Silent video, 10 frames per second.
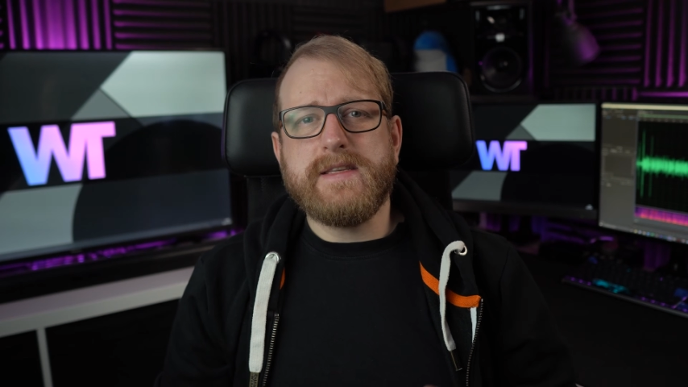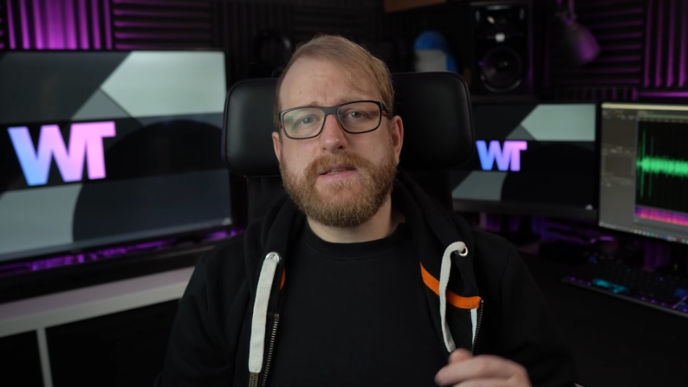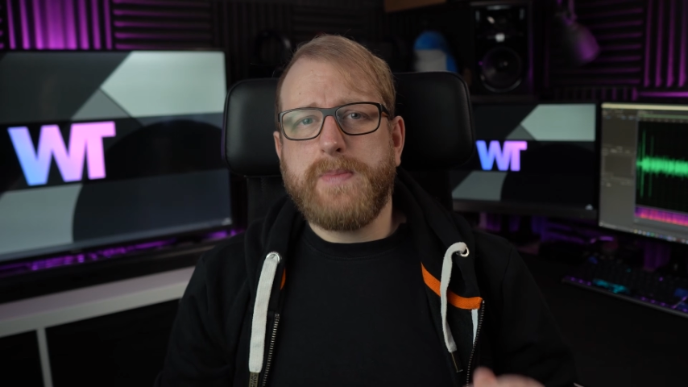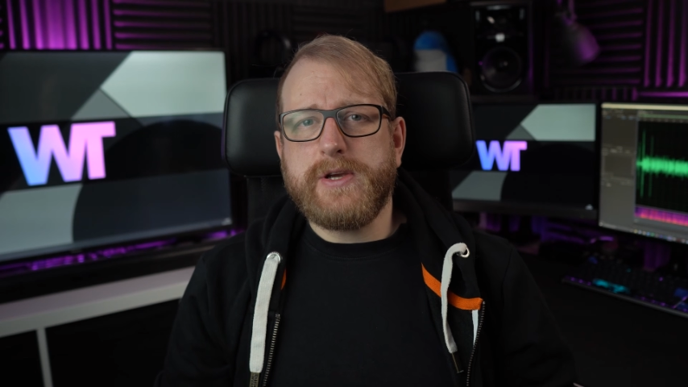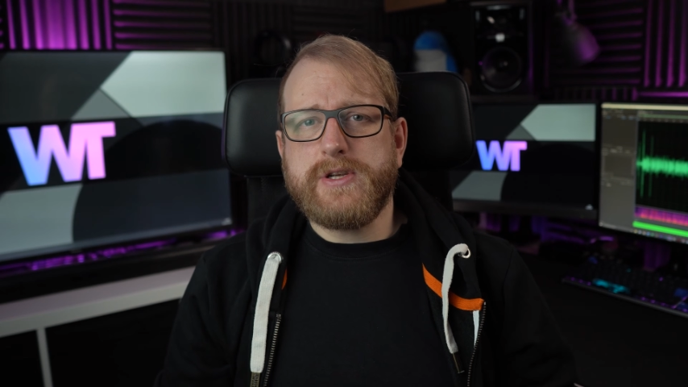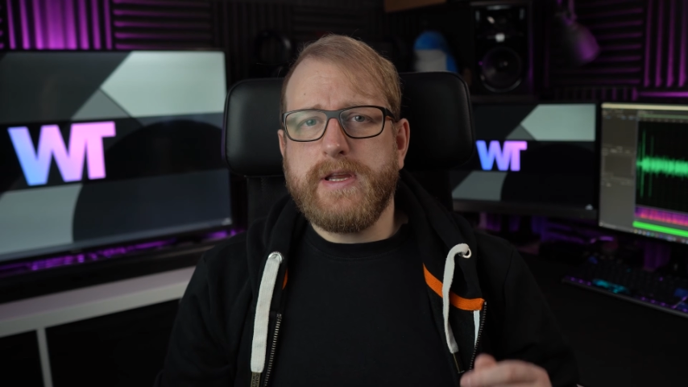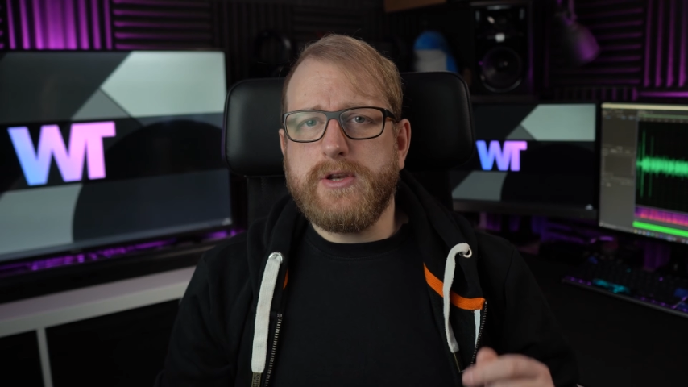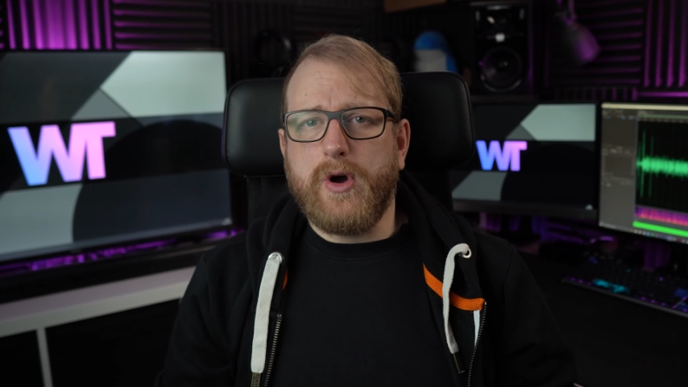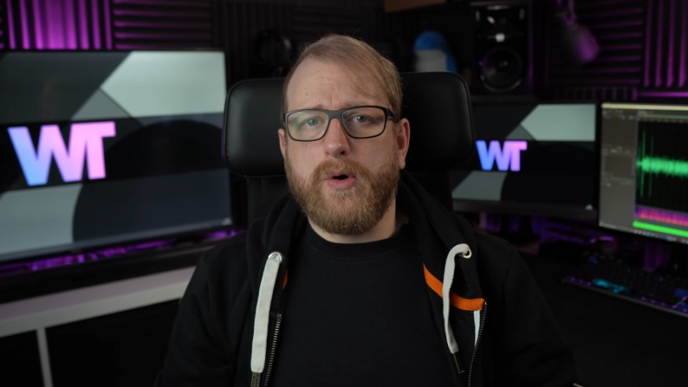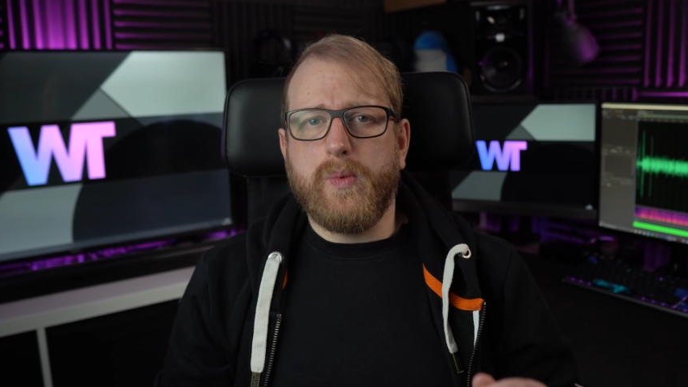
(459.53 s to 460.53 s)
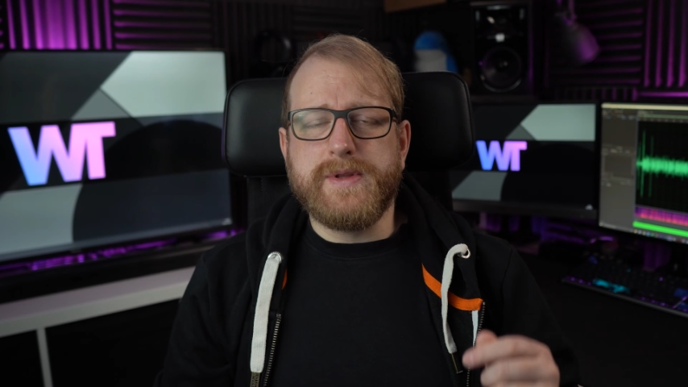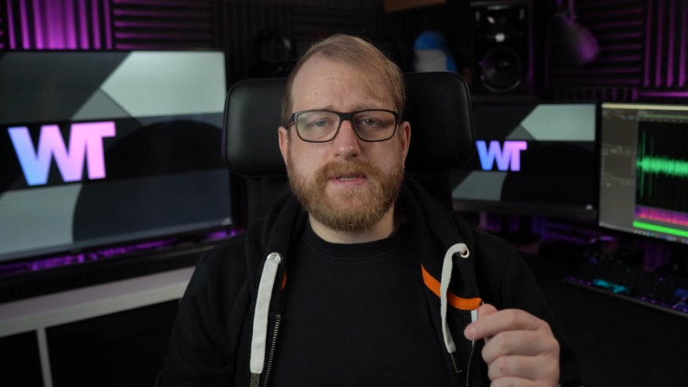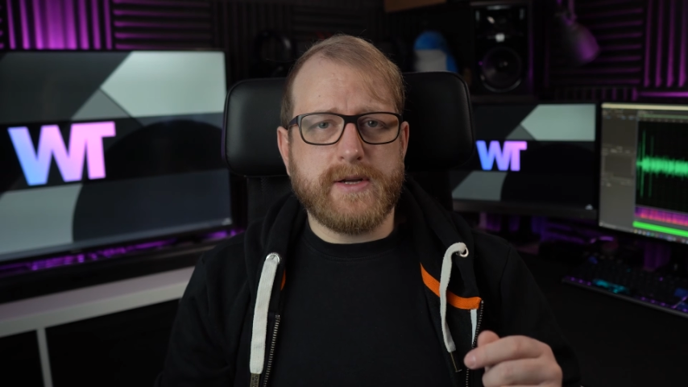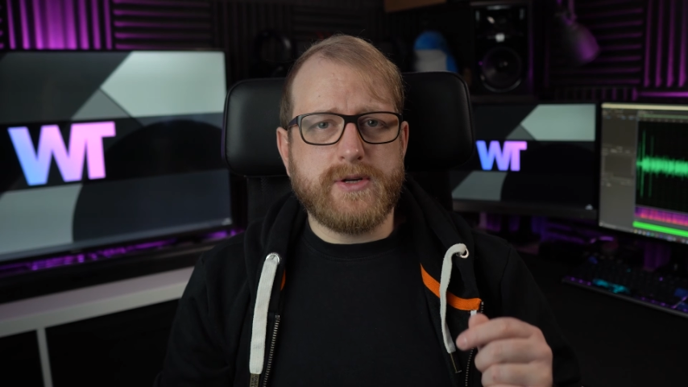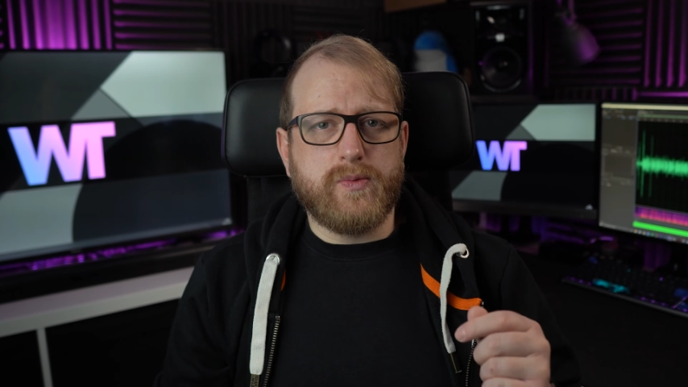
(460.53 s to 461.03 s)
especially not with
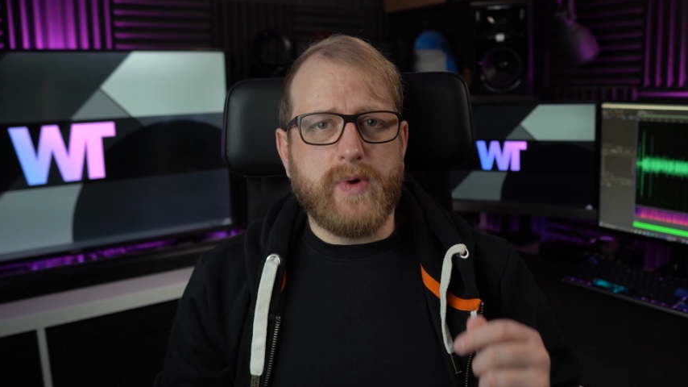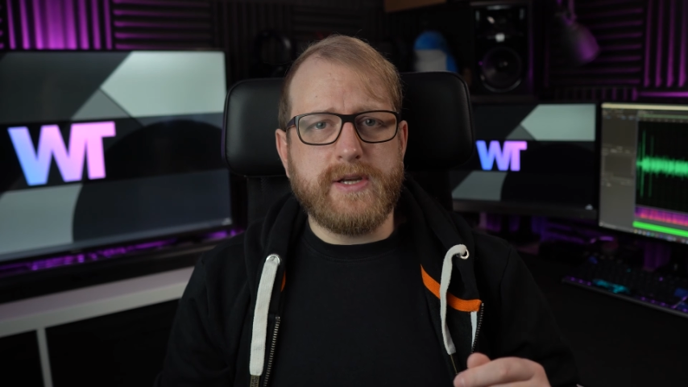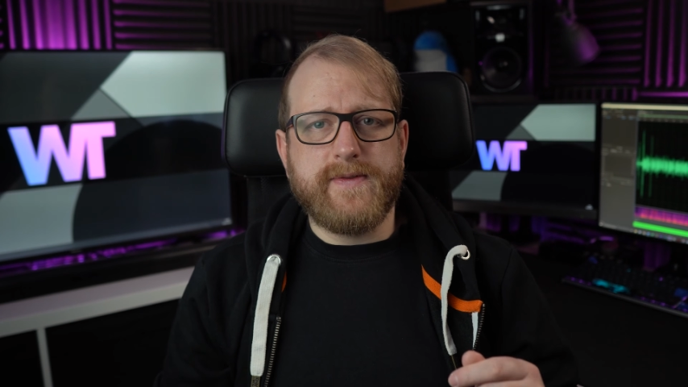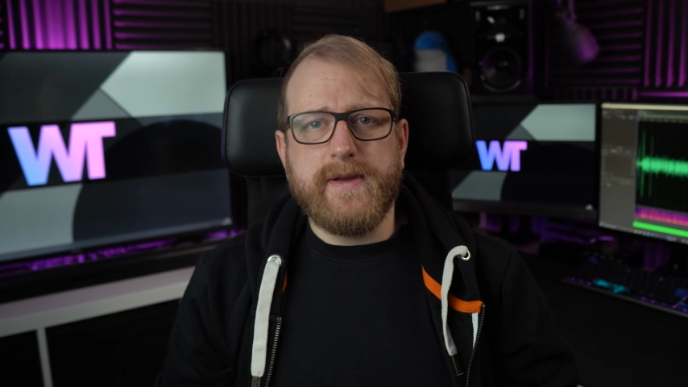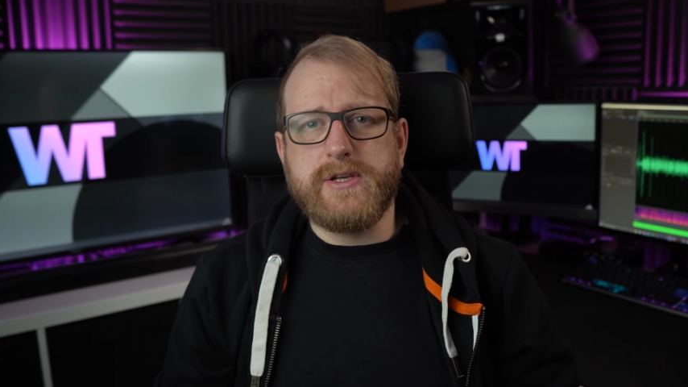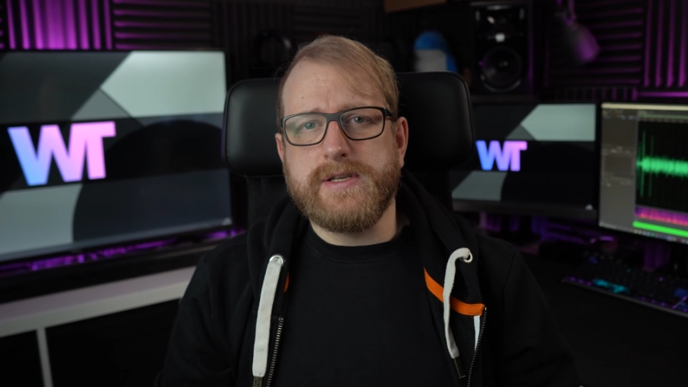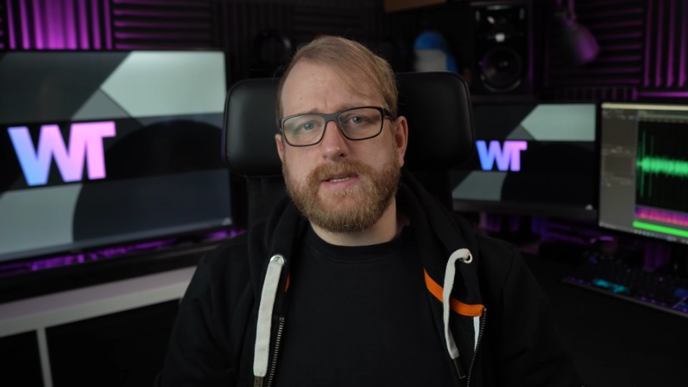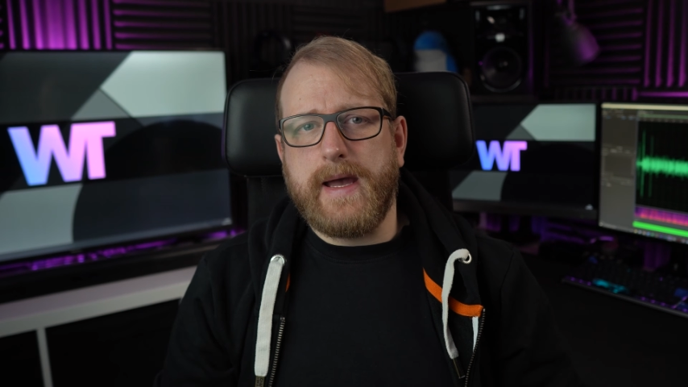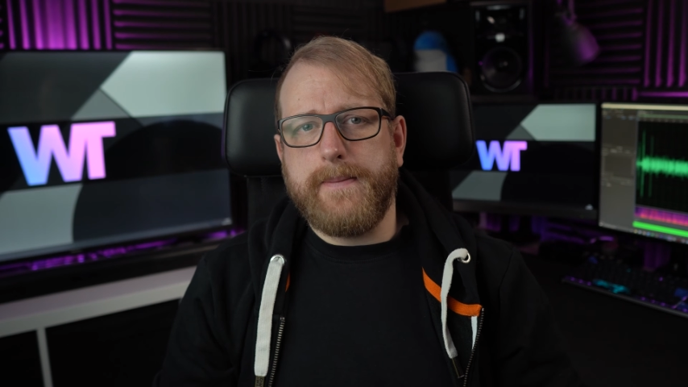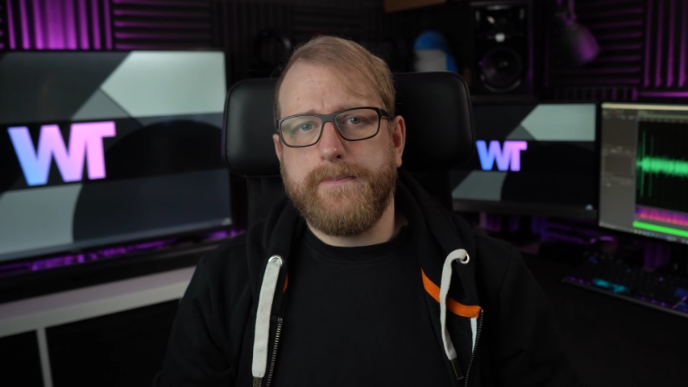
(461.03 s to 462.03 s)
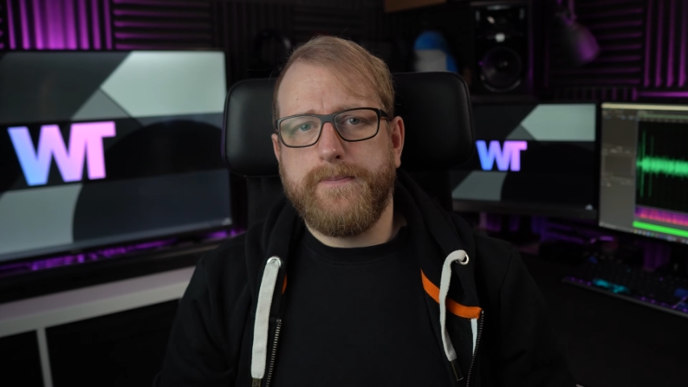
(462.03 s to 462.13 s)
such a rich feature set.